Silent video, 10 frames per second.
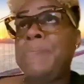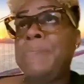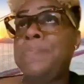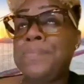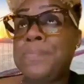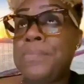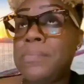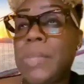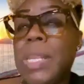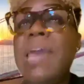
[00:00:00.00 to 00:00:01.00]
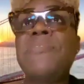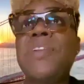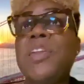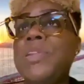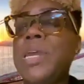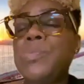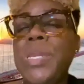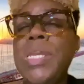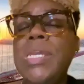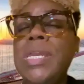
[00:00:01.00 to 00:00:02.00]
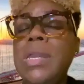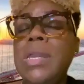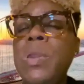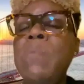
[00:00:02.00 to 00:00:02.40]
Um, I figure that we